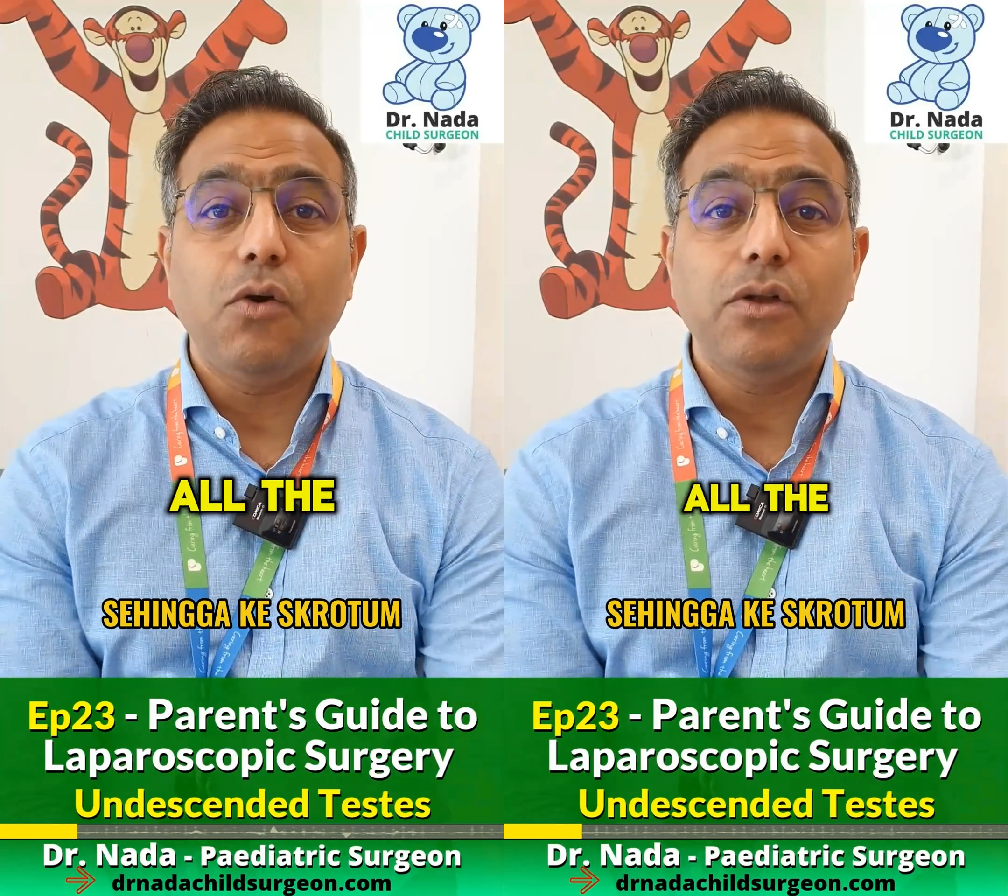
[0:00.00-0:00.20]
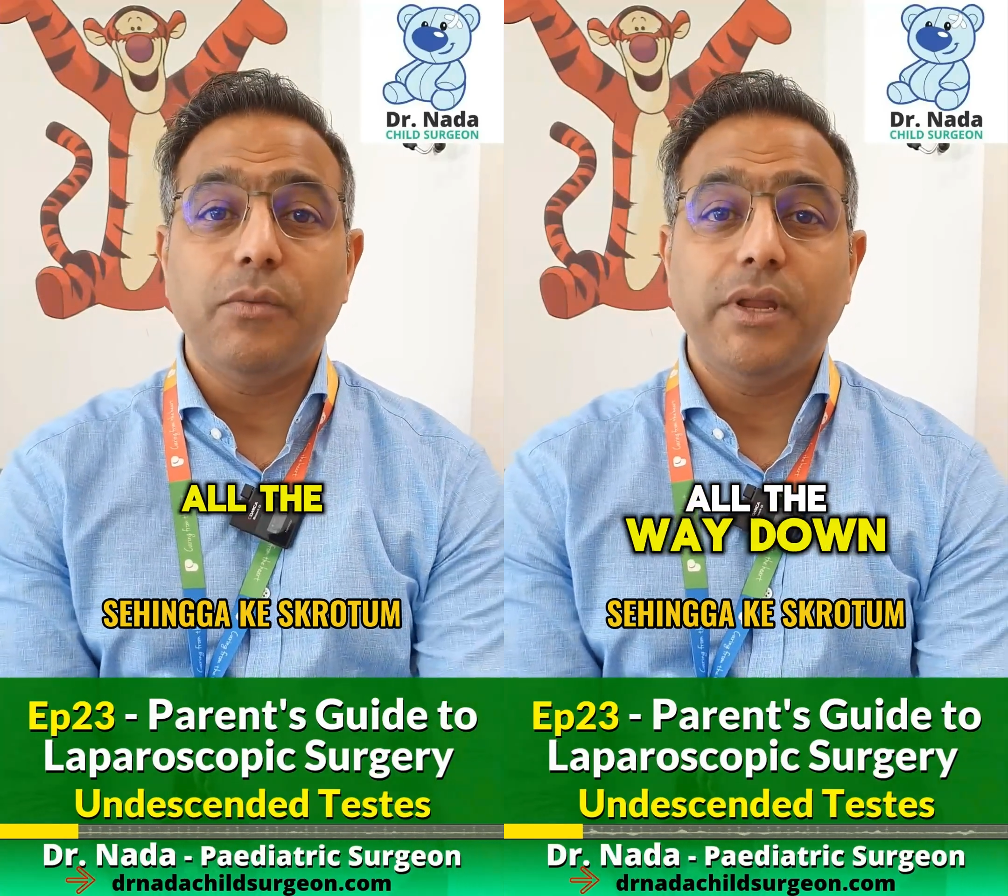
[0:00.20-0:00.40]

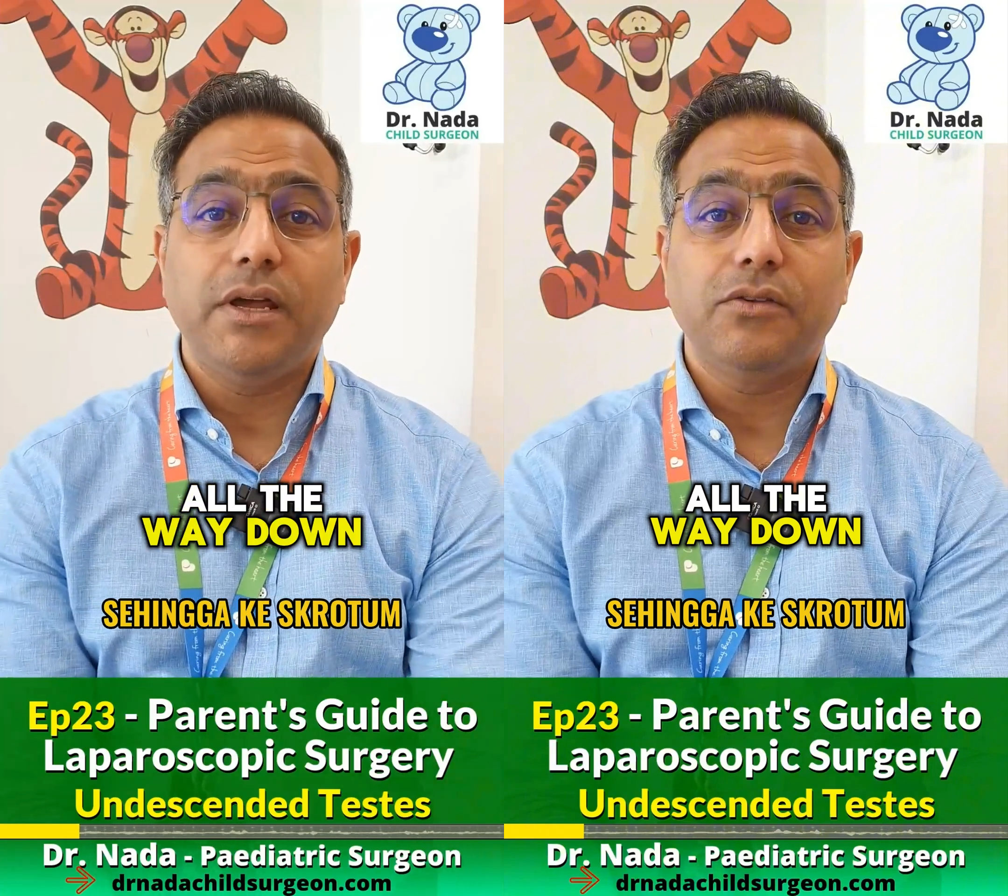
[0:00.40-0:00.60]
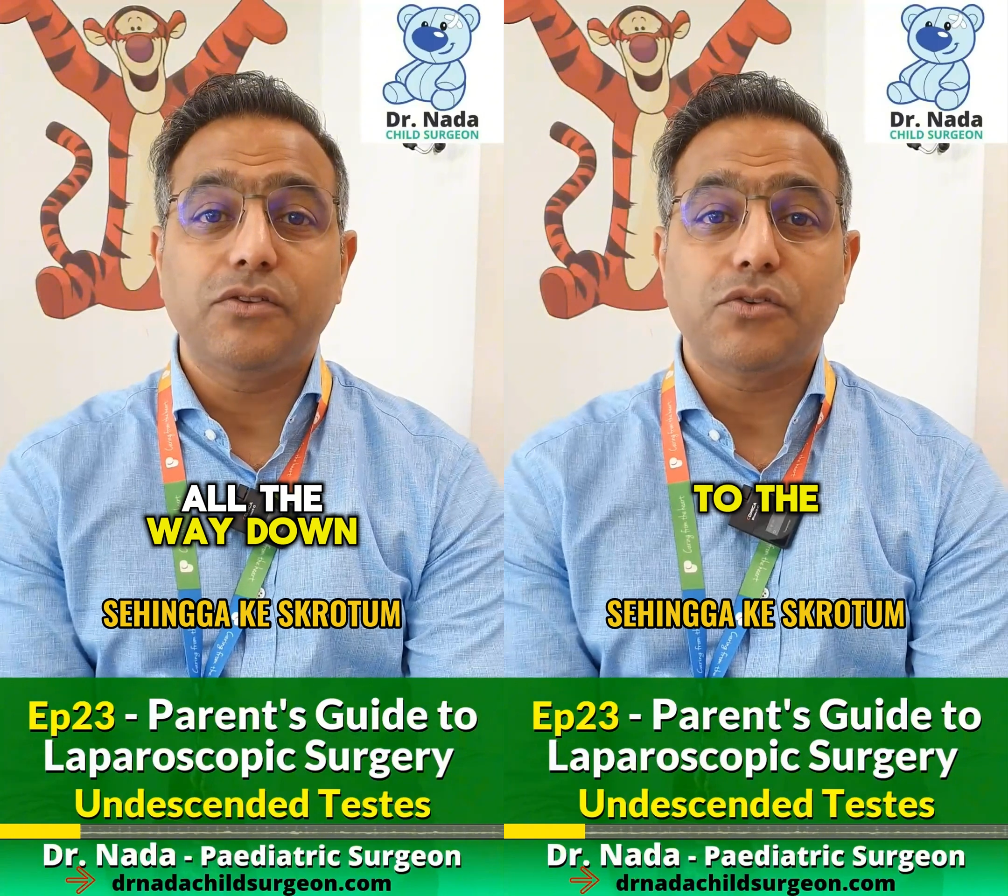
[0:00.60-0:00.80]
all the way
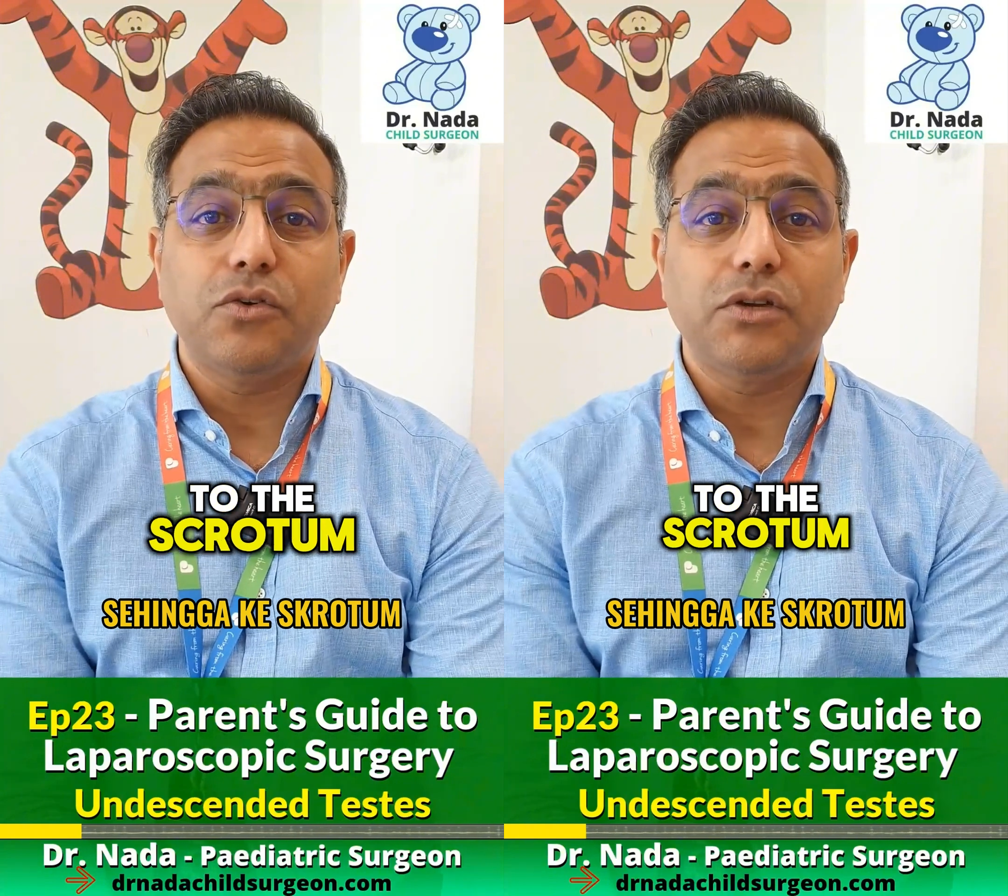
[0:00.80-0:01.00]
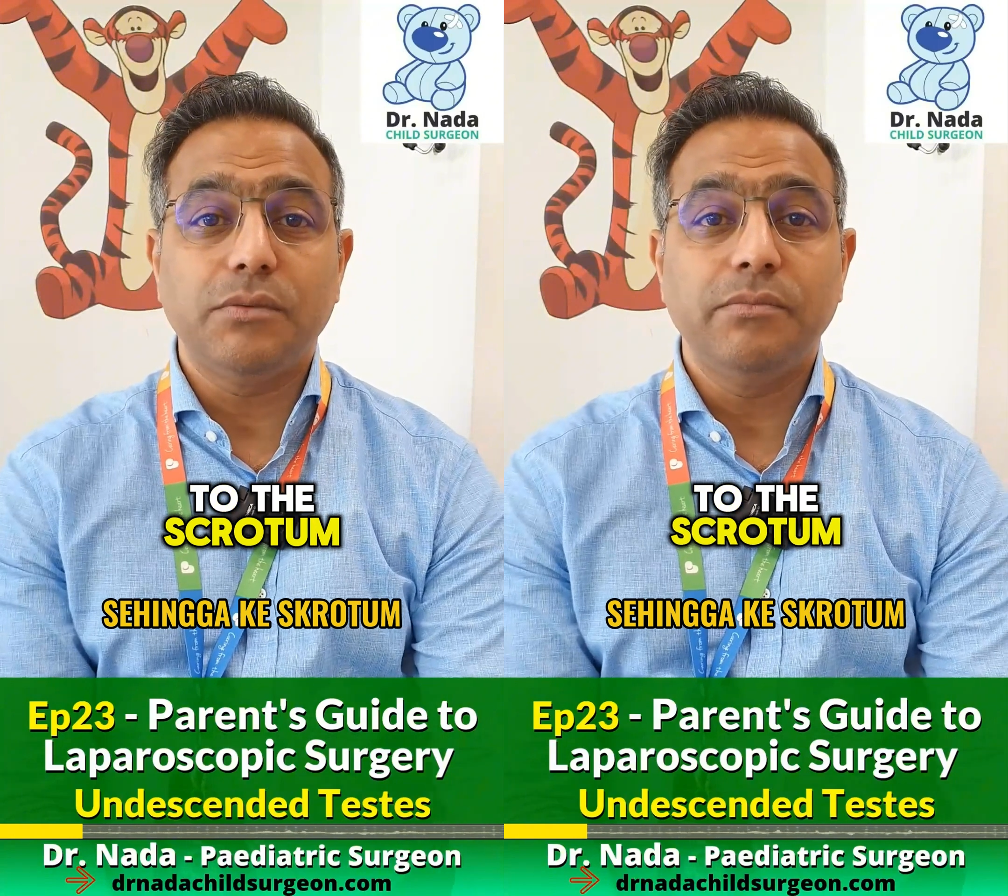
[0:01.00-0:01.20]
down to
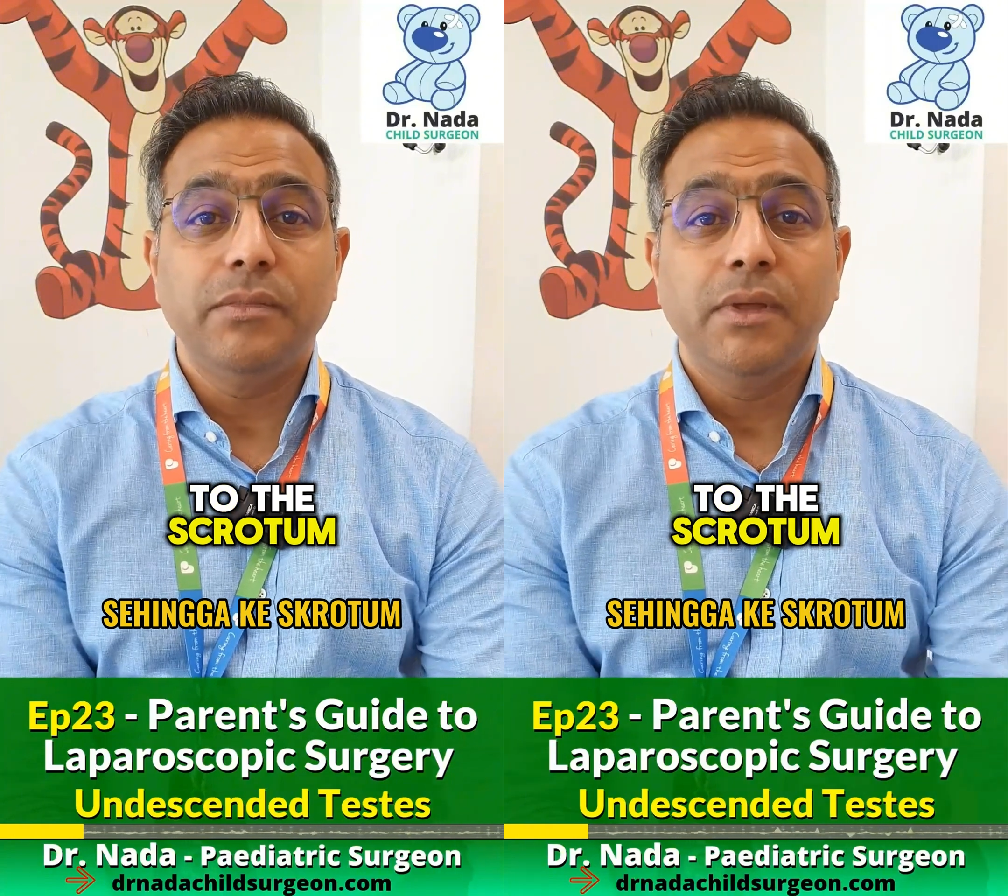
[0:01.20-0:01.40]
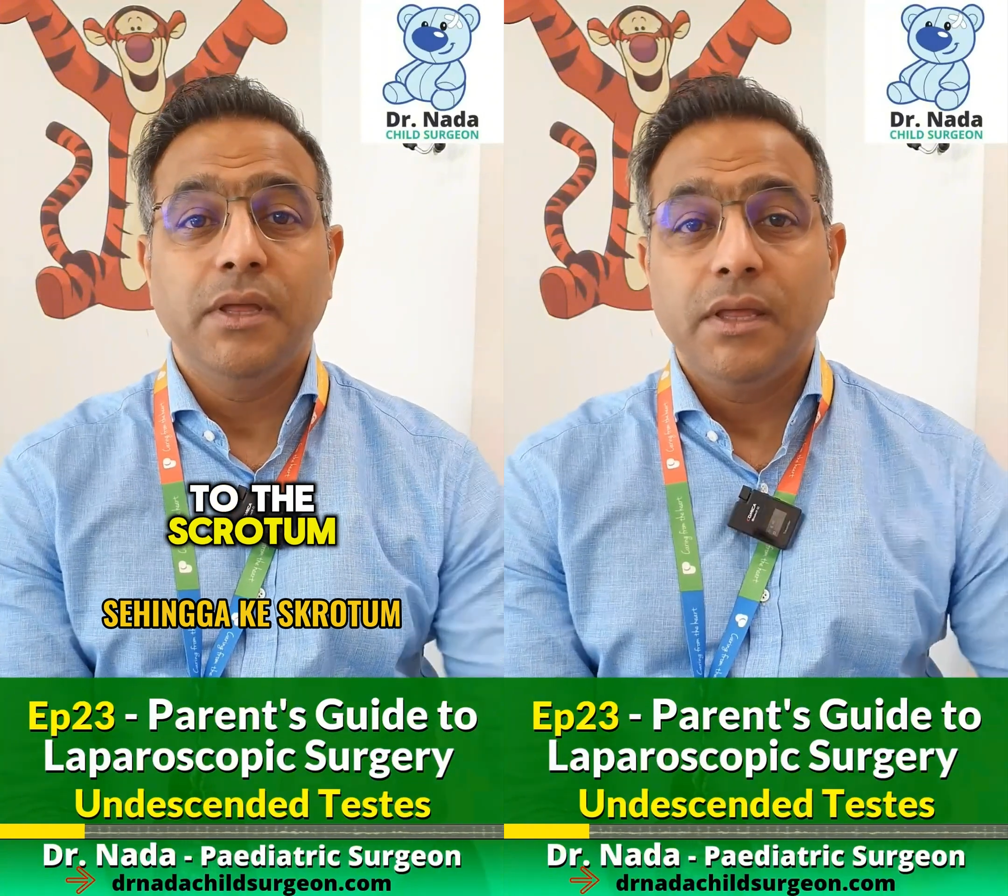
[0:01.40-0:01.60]
scrotum,